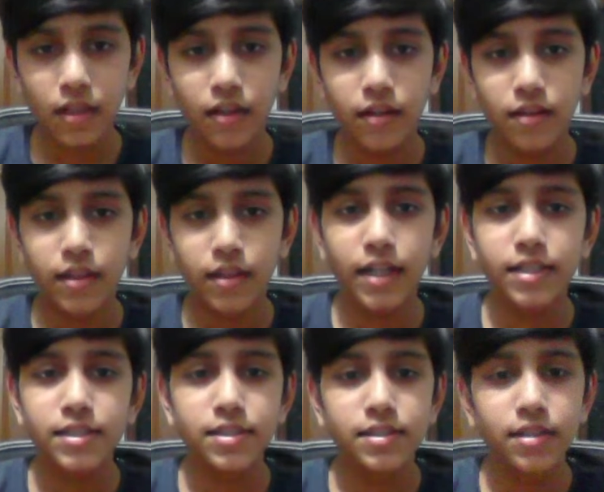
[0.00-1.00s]
Knight
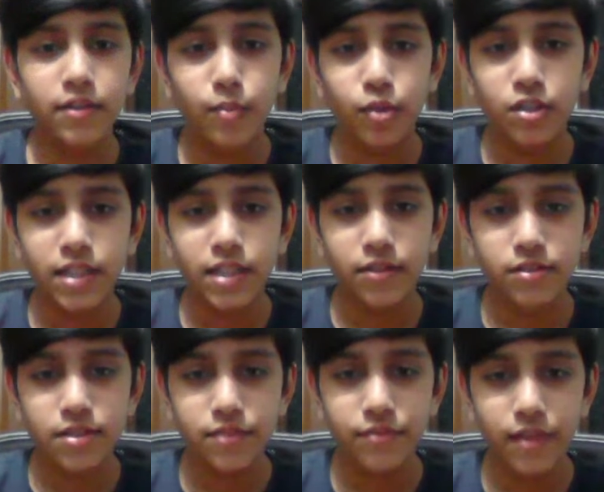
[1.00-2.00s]
A6, now he'll put his knight on
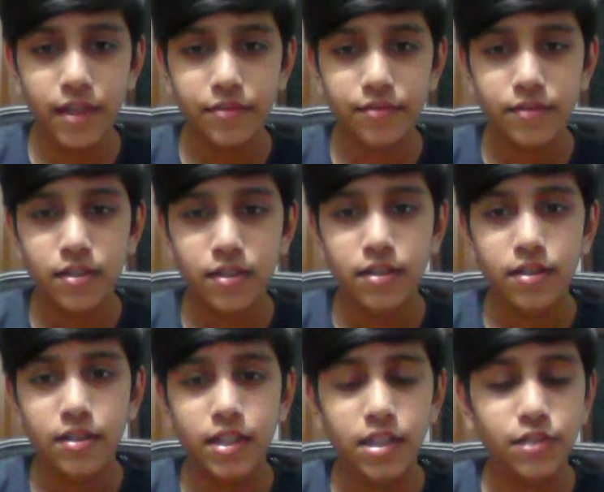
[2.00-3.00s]
C5.
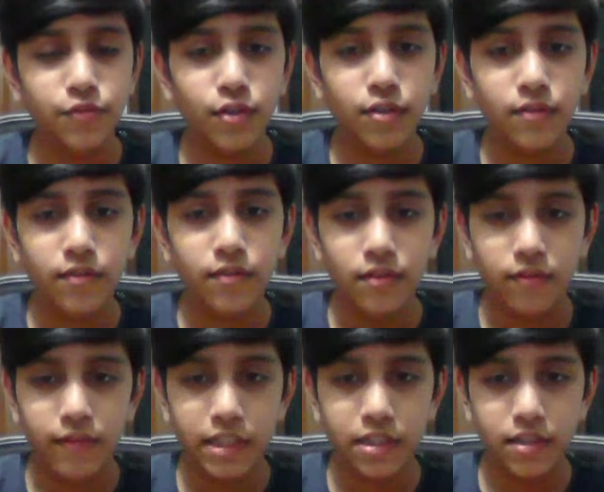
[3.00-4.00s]
H4,
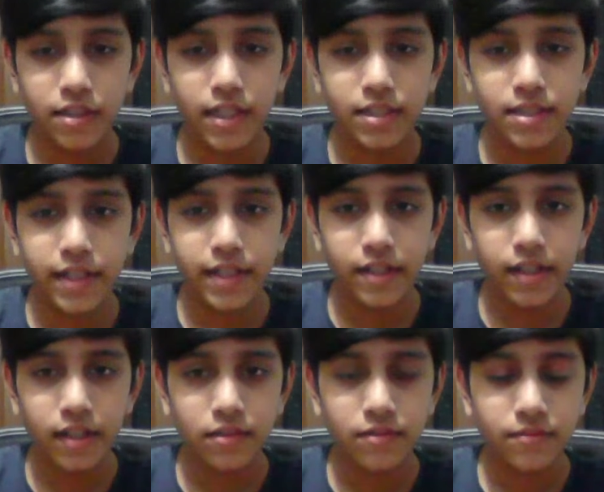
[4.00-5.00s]
white creates an attack.